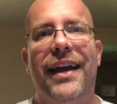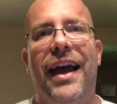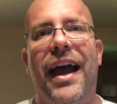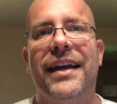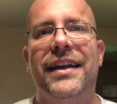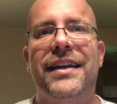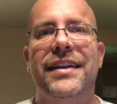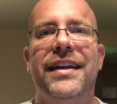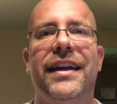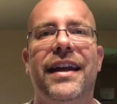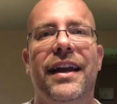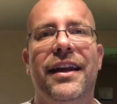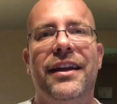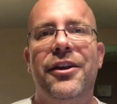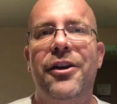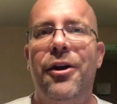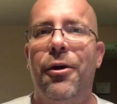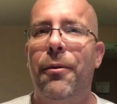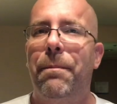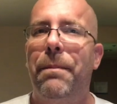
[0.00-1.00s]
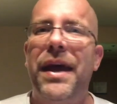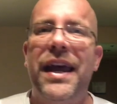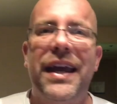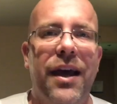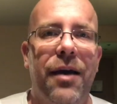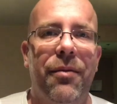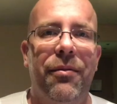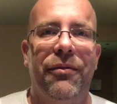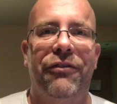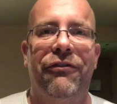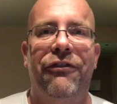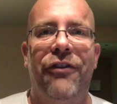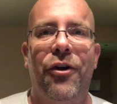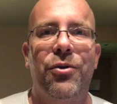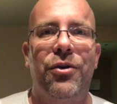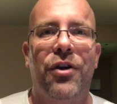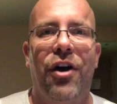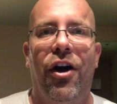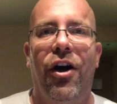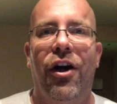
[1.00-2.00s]
I can, you know, pick up a
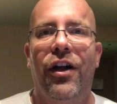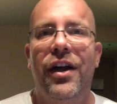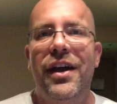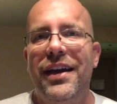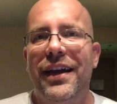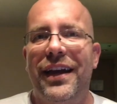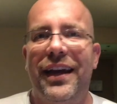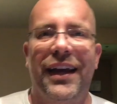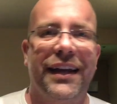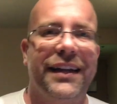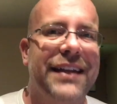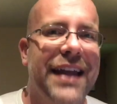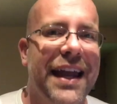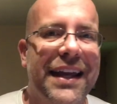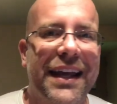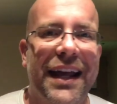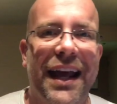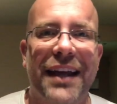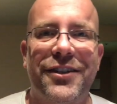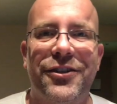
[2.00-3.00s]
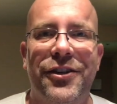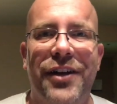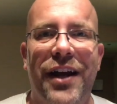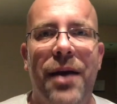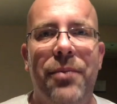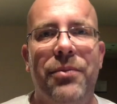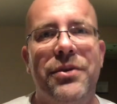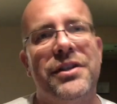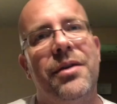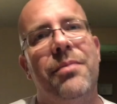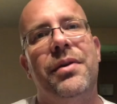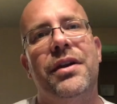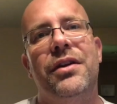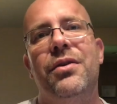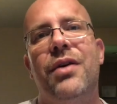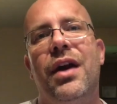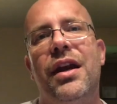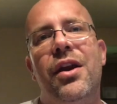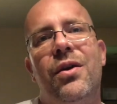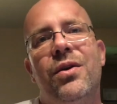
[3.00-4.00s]
phone call and take an extra time with somebody
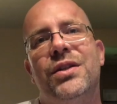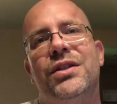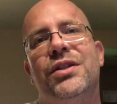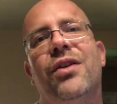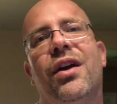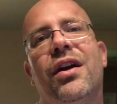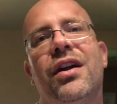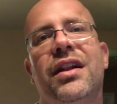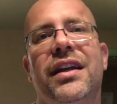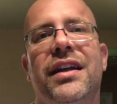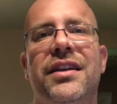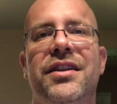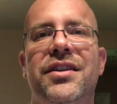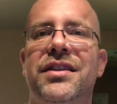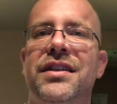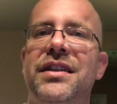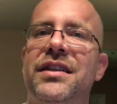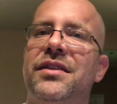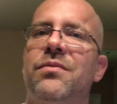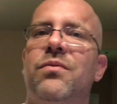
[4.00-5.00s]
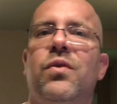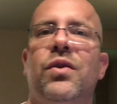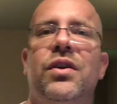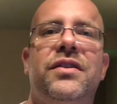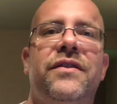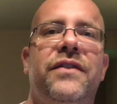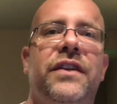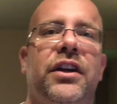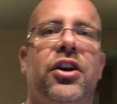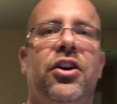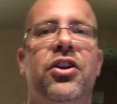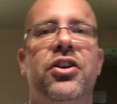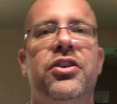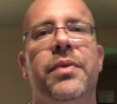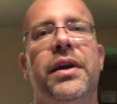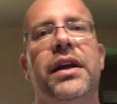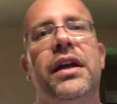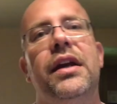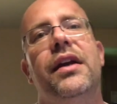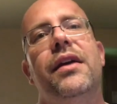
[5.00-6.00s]
who I know is struggling and just needs some words of
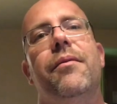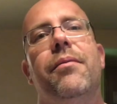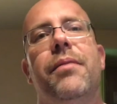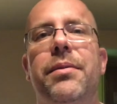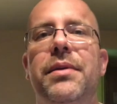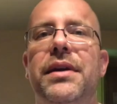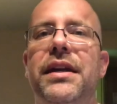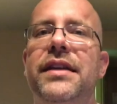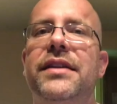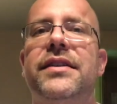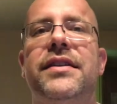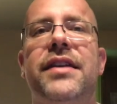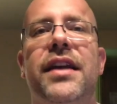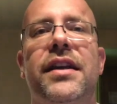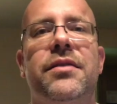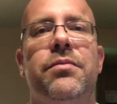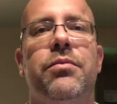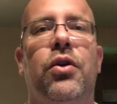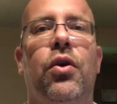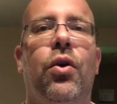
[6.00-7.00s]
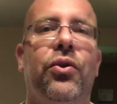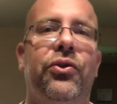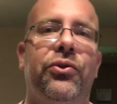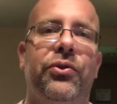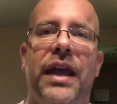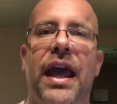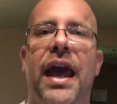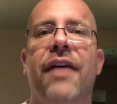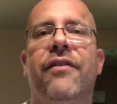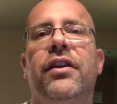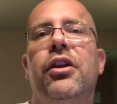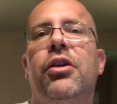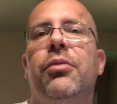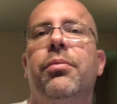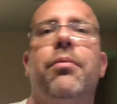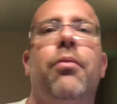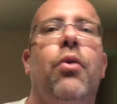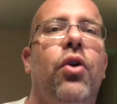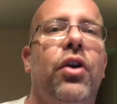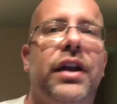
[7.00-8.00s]
encouragement. Maybe needs to set some goals, have a little
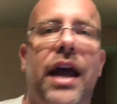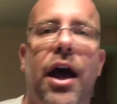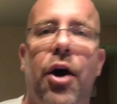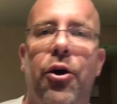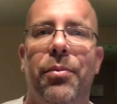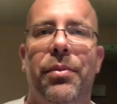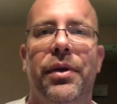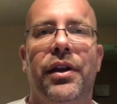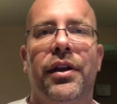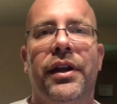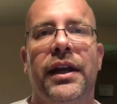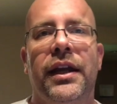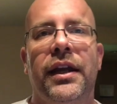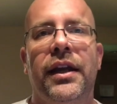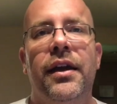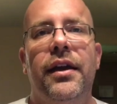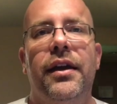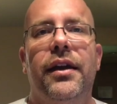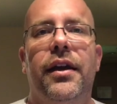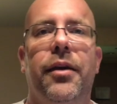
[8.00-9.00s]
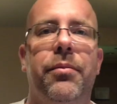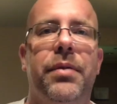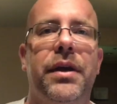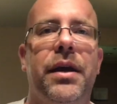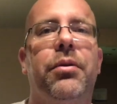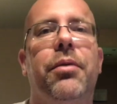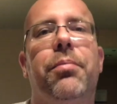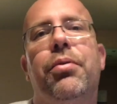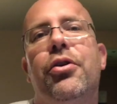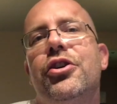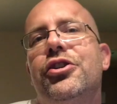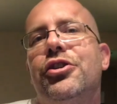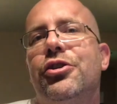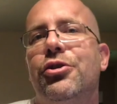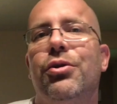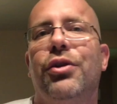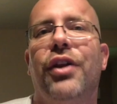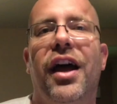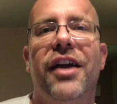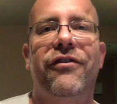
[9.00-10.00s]
bit more accountability, and be able to push
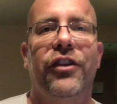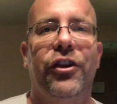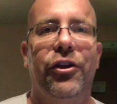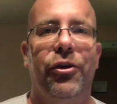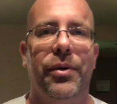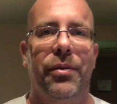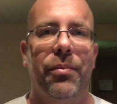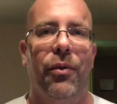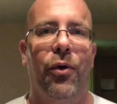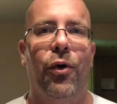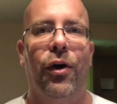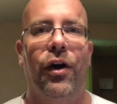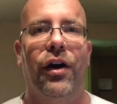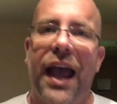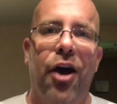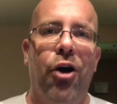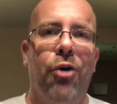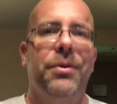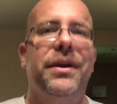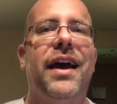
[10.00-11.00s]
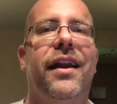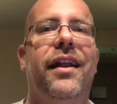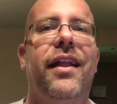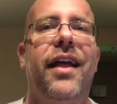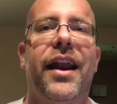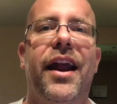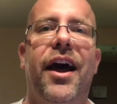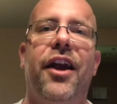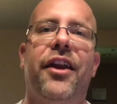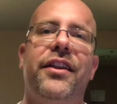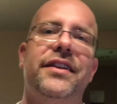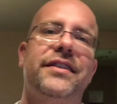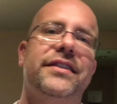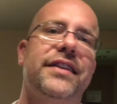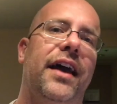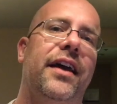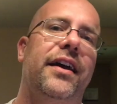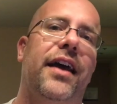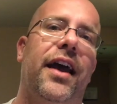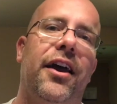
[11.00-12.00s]
through life a little bit more. I hope you got a lot out of this.
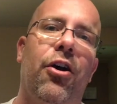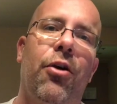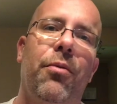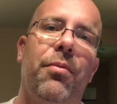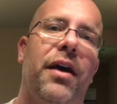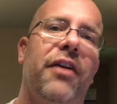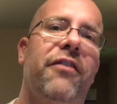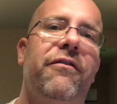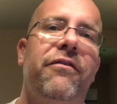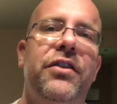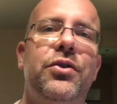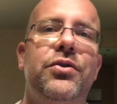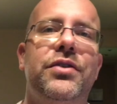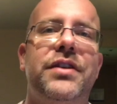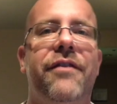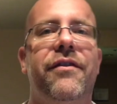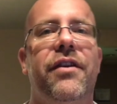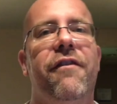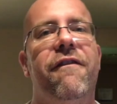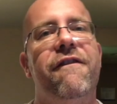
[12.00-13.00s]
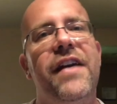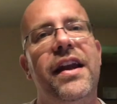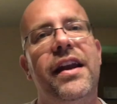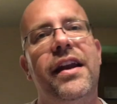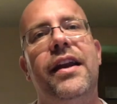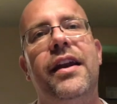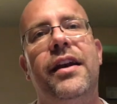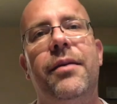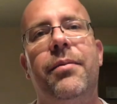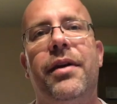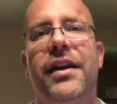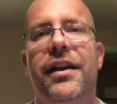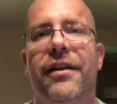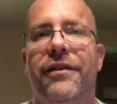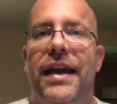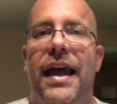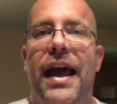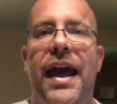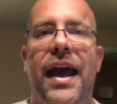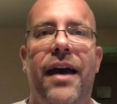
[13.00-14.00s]
I, I hope my views haven't offended anybody. If
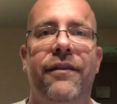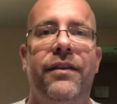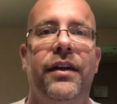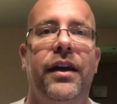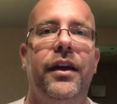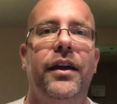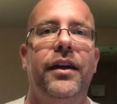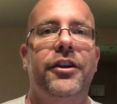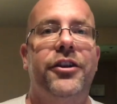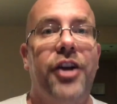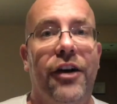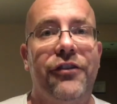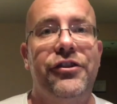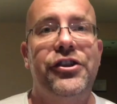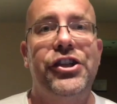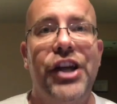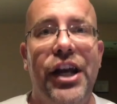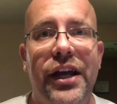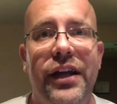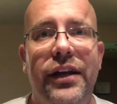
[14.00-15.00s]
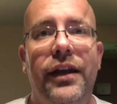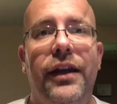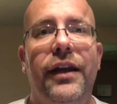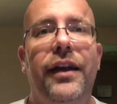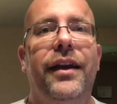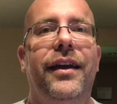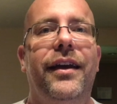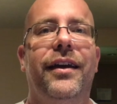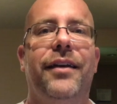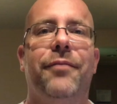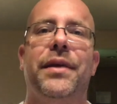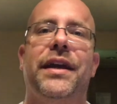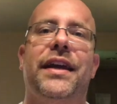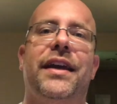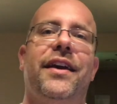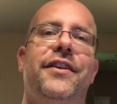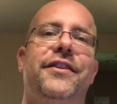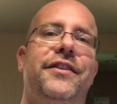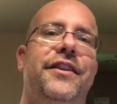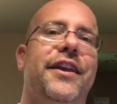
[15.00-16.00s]
they have, tough shit
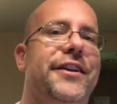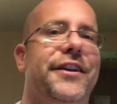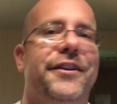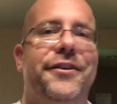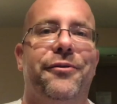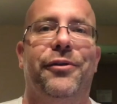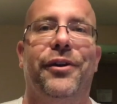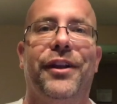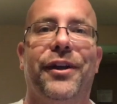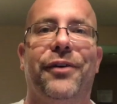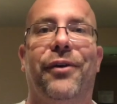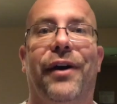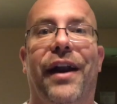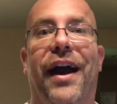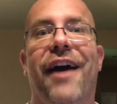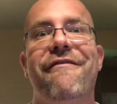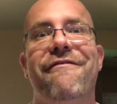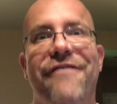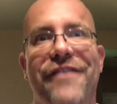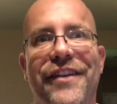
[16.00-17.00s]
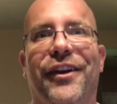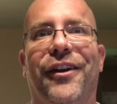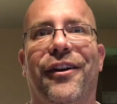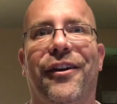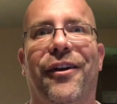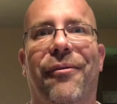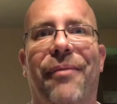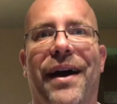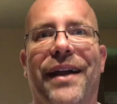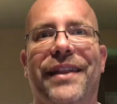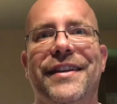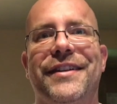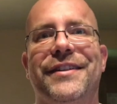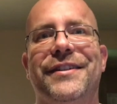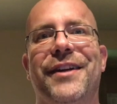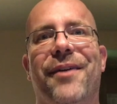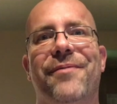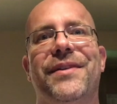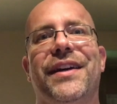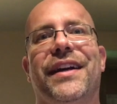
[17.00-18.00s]
because this is really what I feel about this
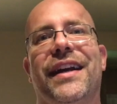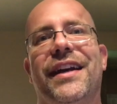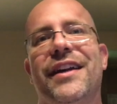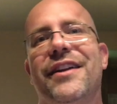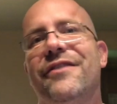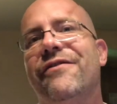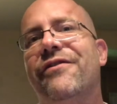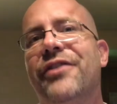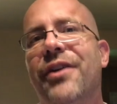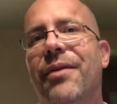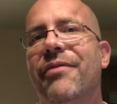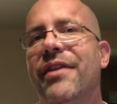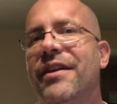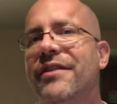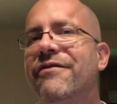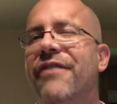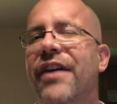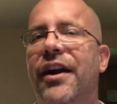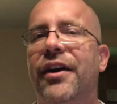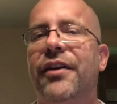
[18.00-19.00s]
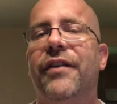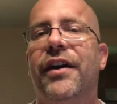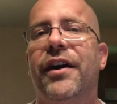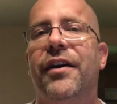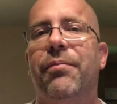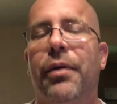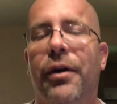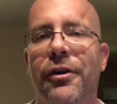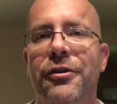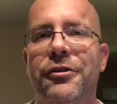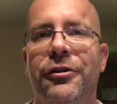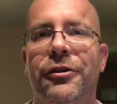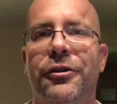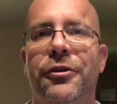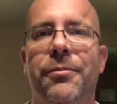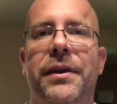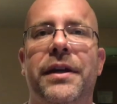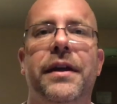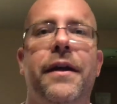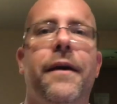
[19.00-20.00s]
subject. And it's something that's very, very personal to
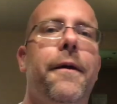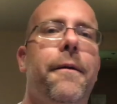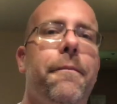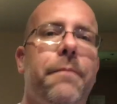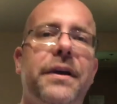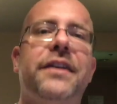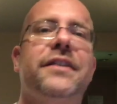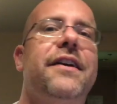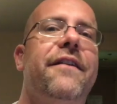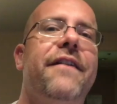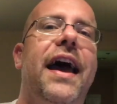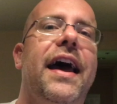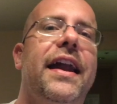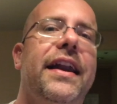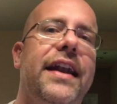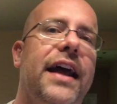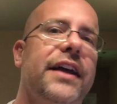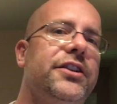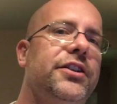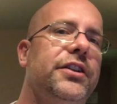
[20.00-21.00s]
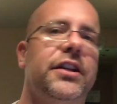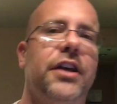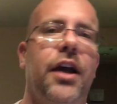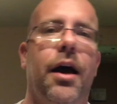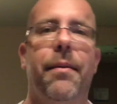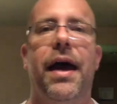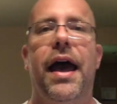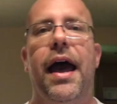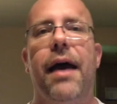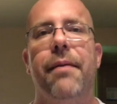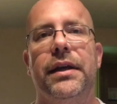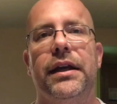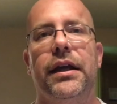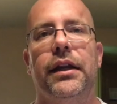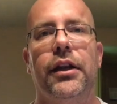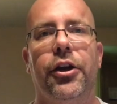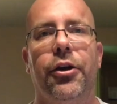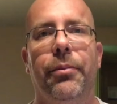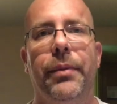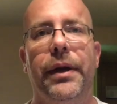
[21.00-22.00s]
me because I've had it actually come at me a
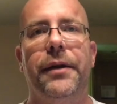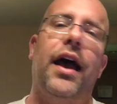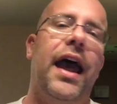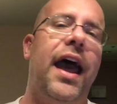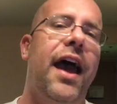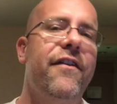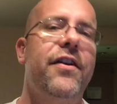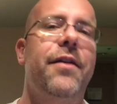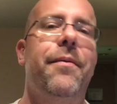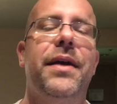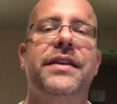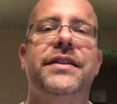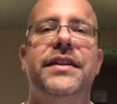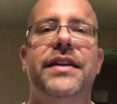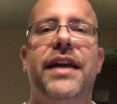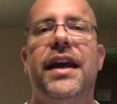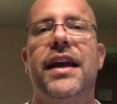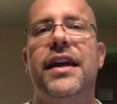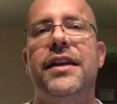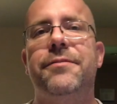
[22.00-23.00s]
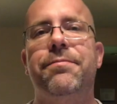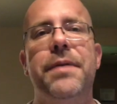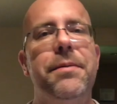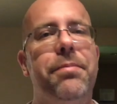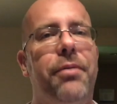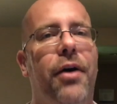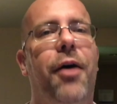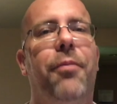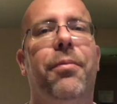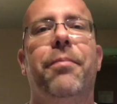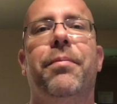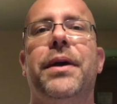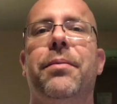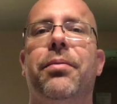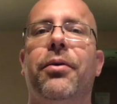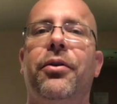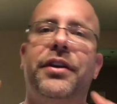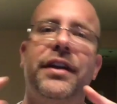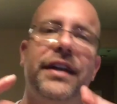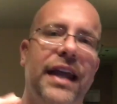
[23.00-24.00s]
little bit. Have an amazing day. It's people helping
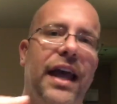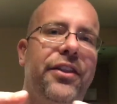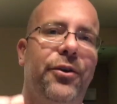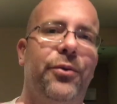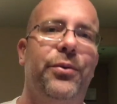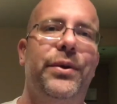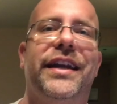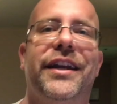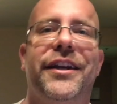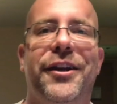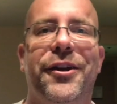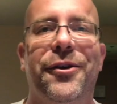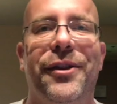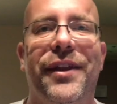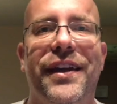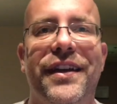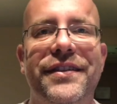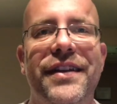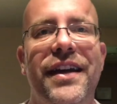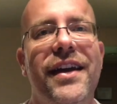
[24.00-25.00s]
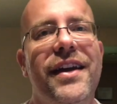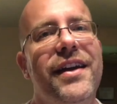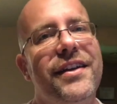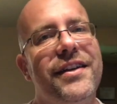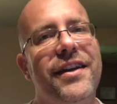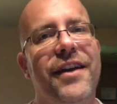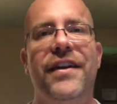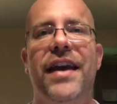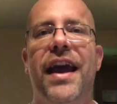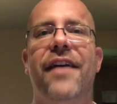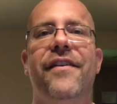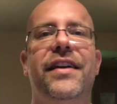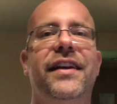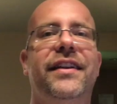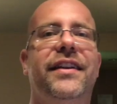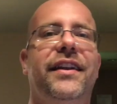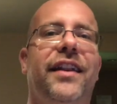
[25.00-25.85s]
people. Together we can do this. If you haven't hit